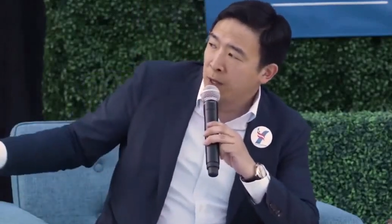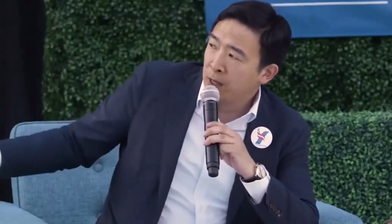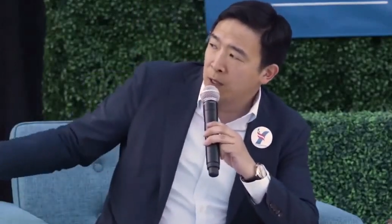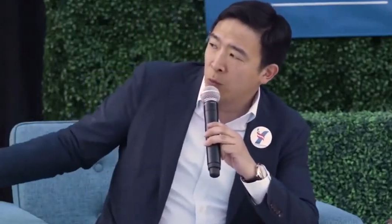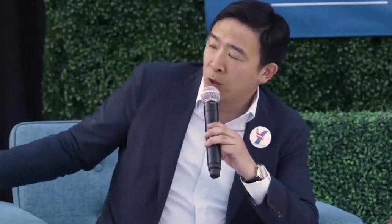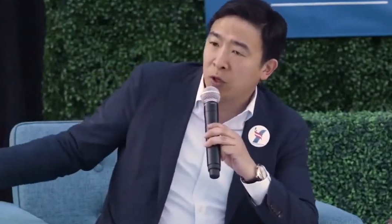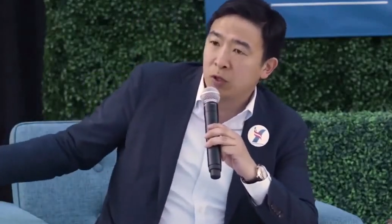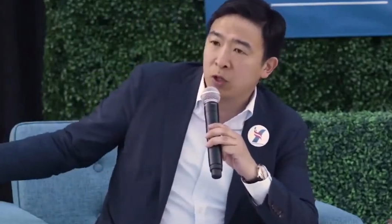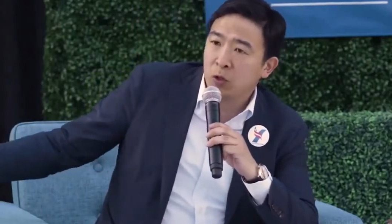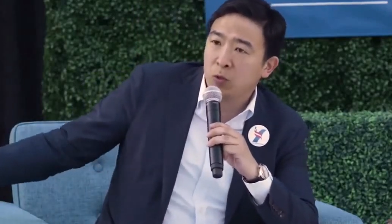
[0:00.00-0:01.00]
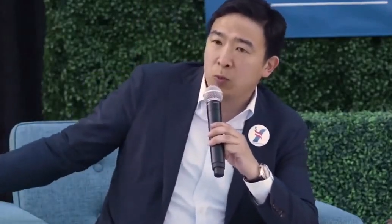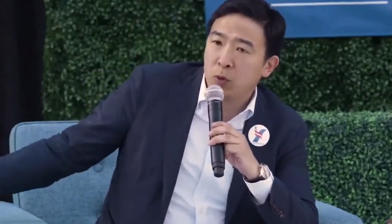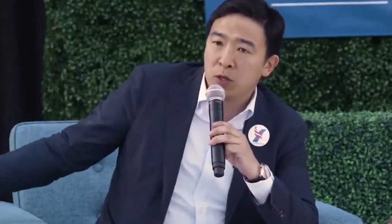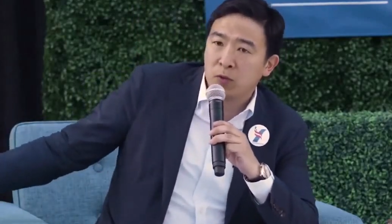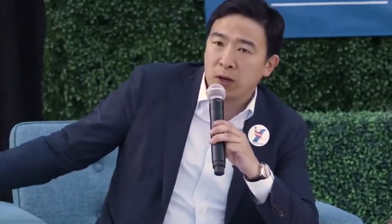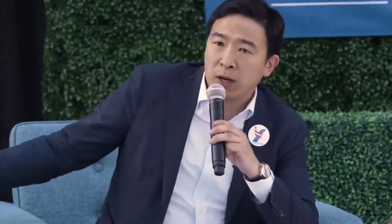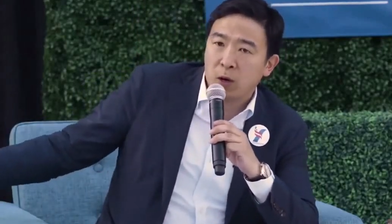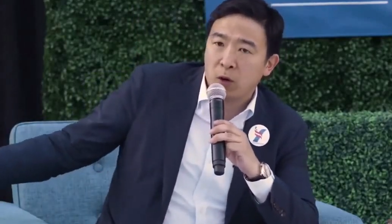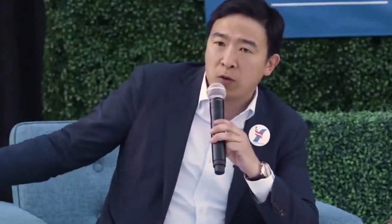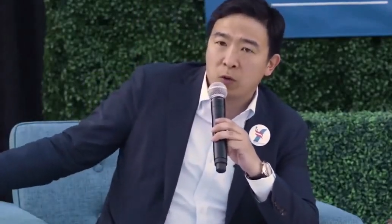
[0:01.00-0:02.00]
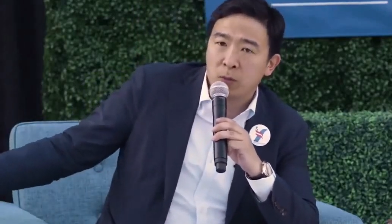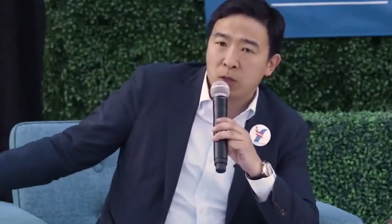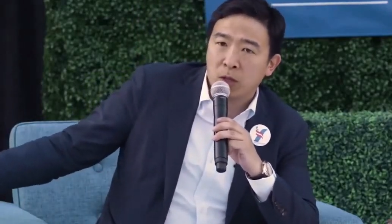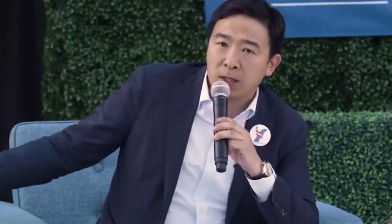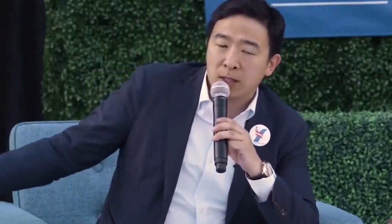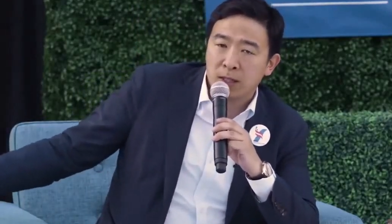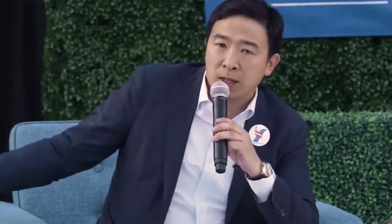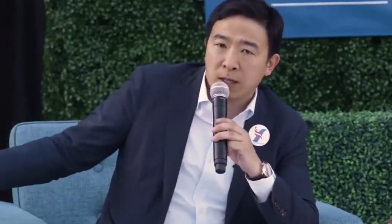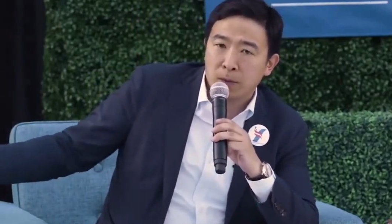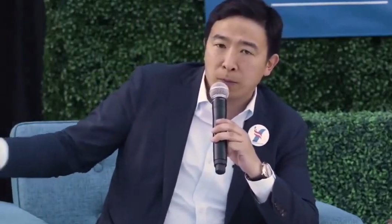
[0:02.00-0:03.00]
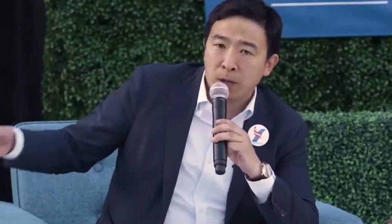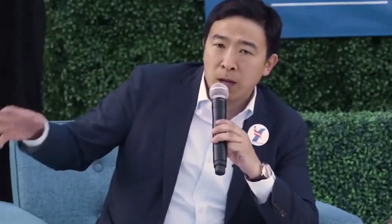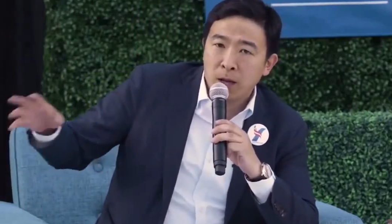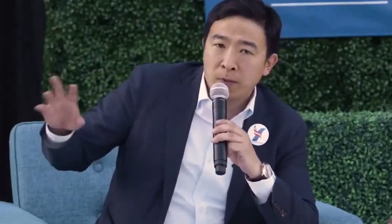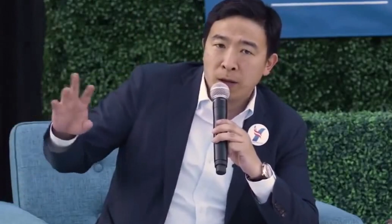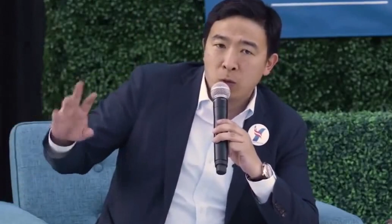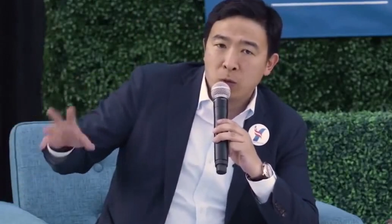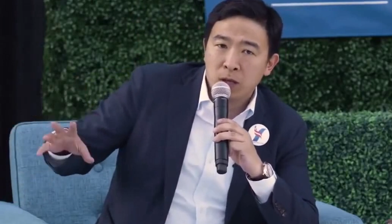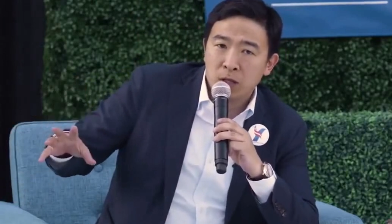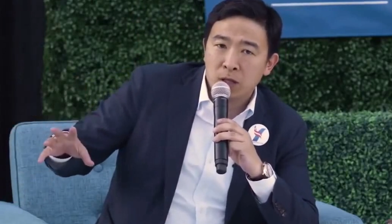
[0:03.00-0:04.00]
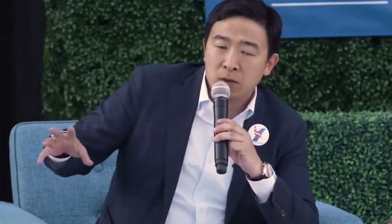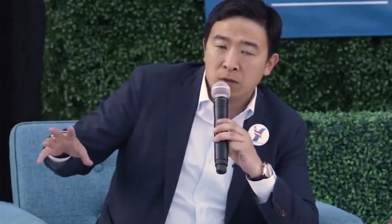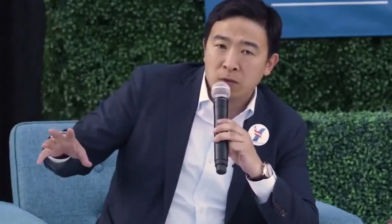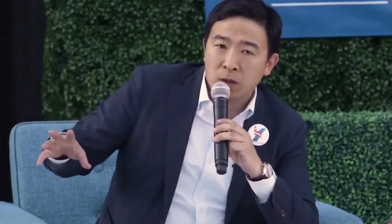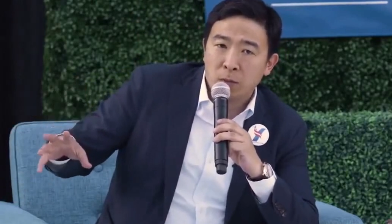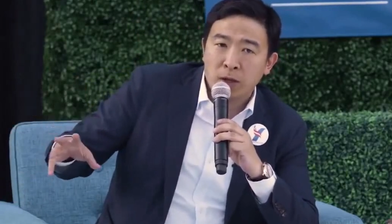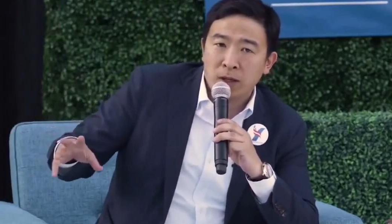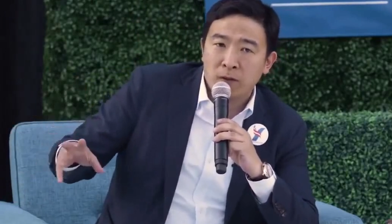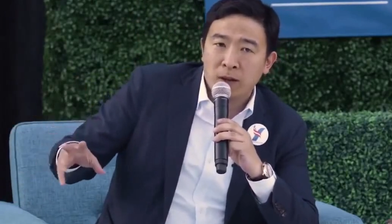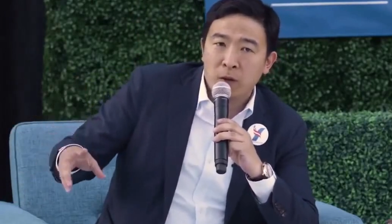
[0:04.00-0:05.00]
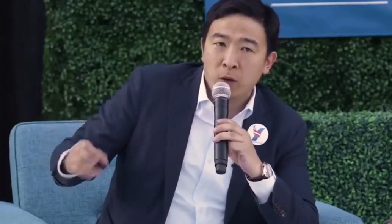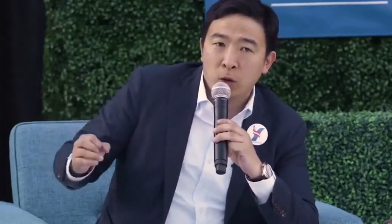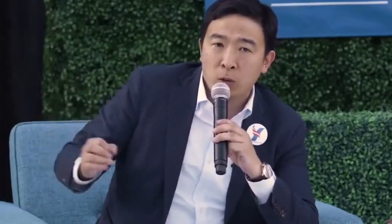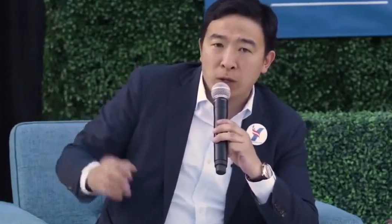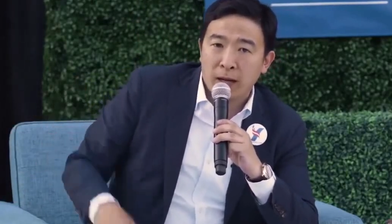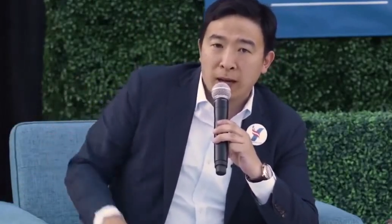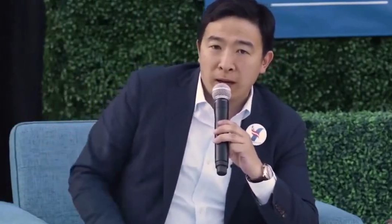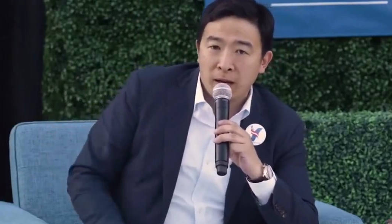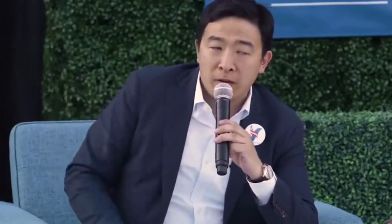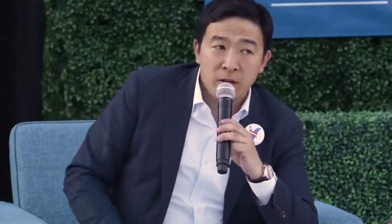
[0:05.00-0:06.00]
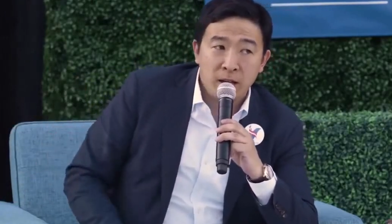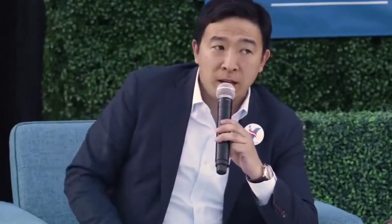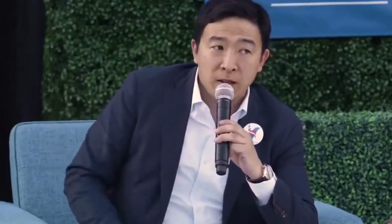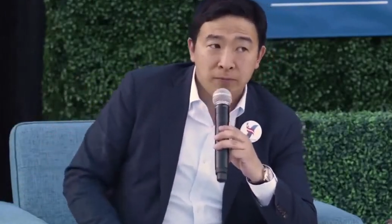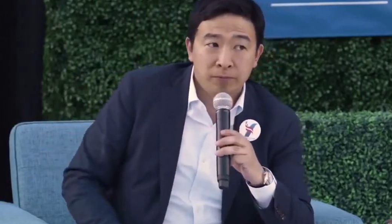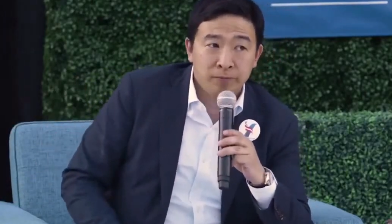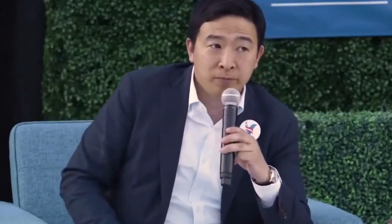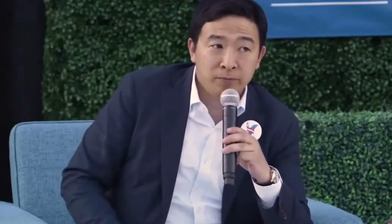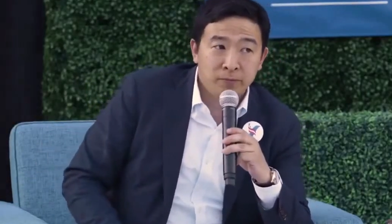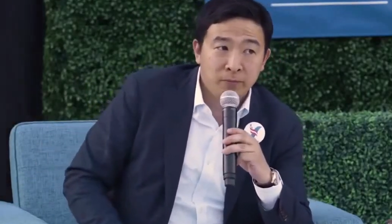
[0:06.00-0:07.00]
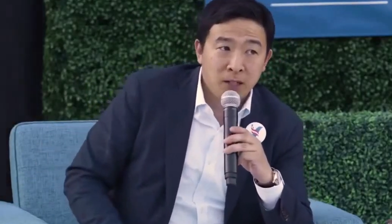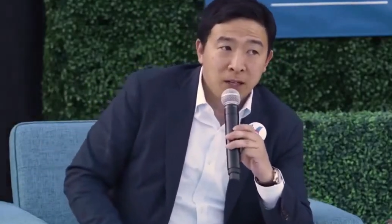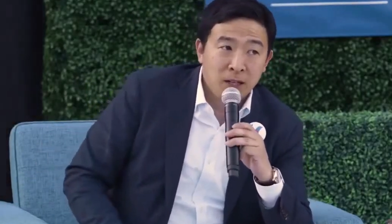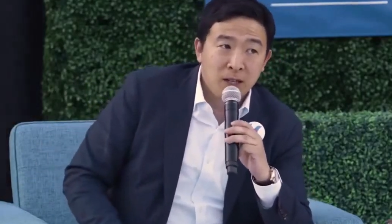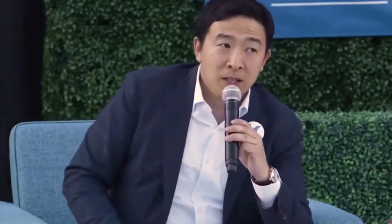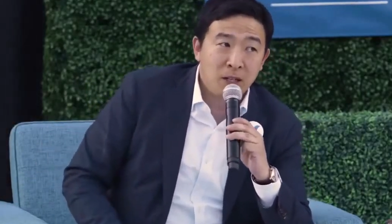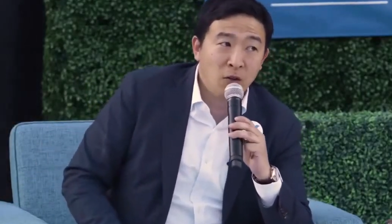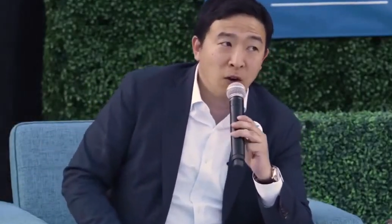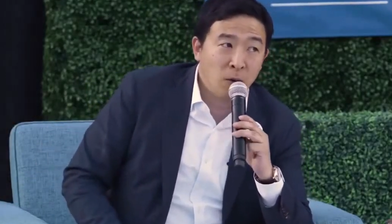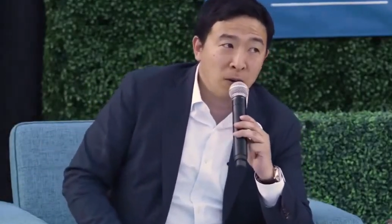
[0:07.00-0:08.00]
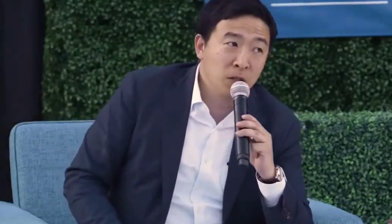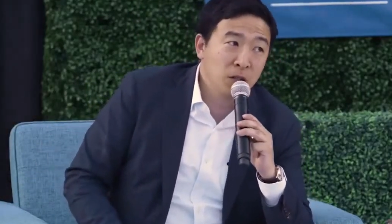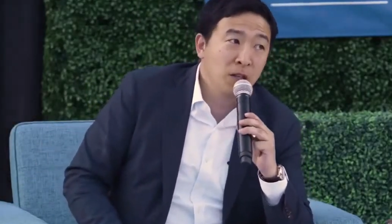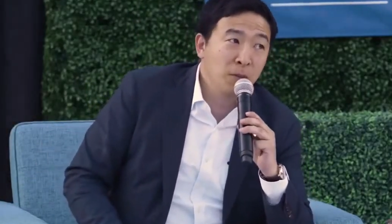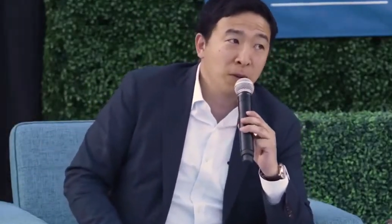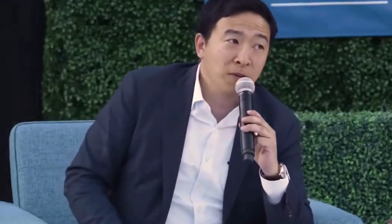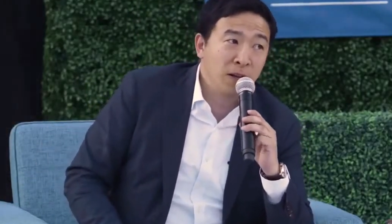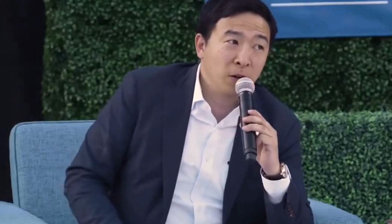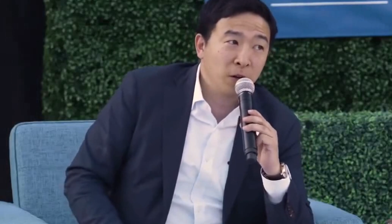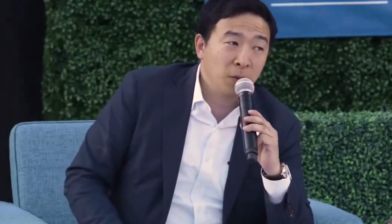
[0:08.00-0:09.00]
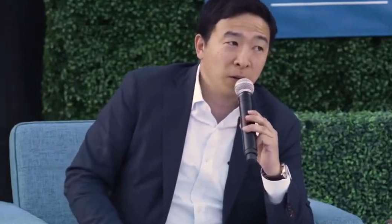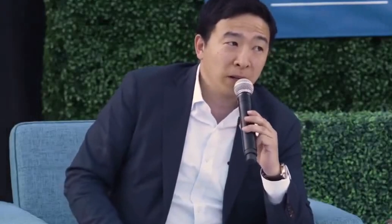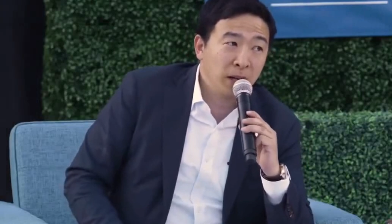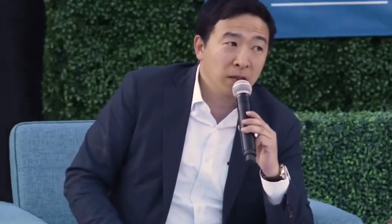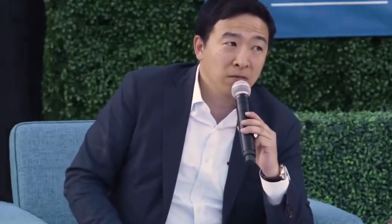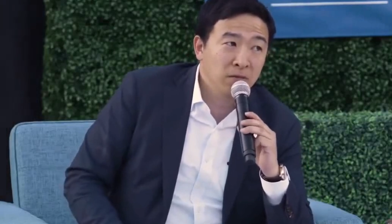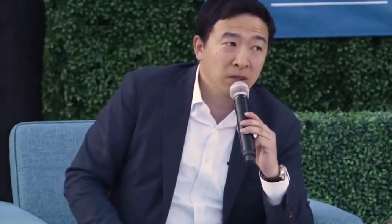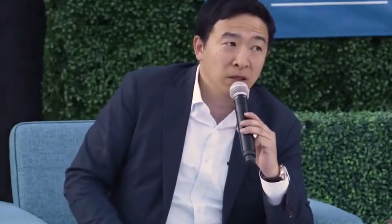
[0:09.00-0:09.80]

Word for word: is with our two boys right now, one of whom is autistic. And what is the market value her work at every day? Zero. What does G D P value her work at?